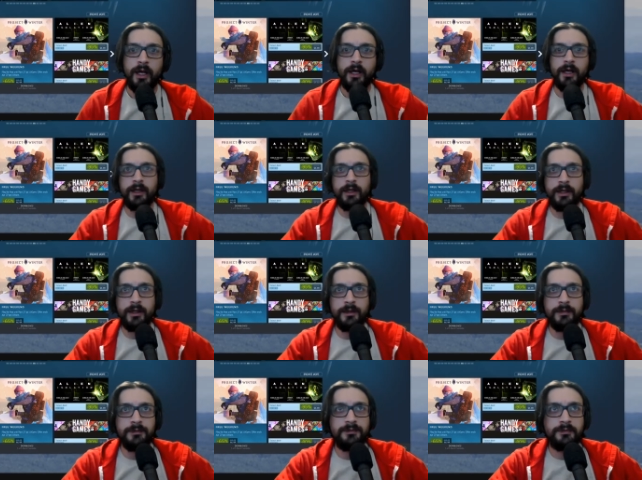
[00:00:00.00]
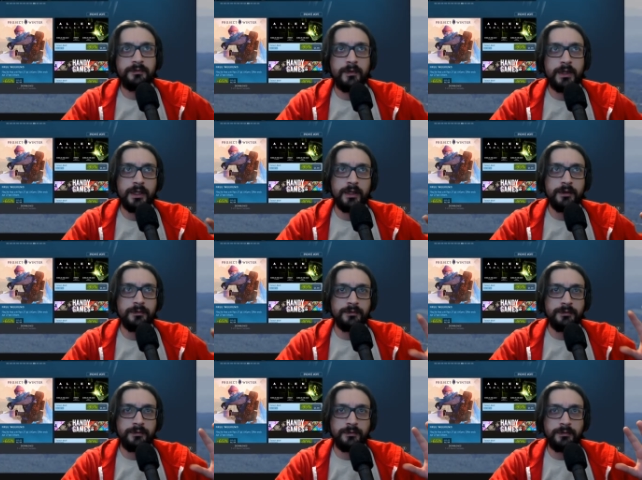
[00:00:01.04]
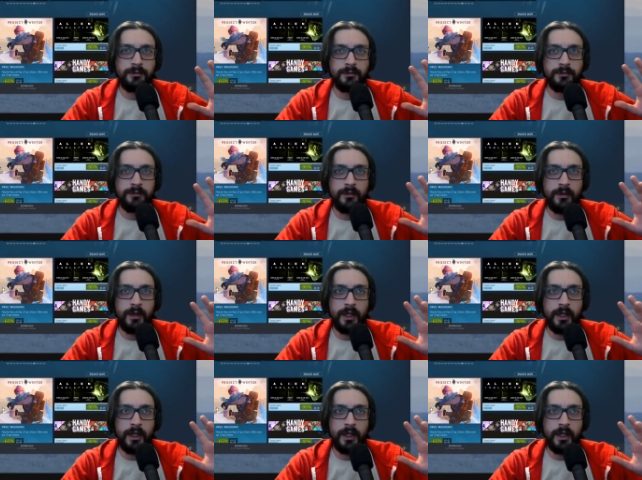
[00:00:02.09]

Um, so I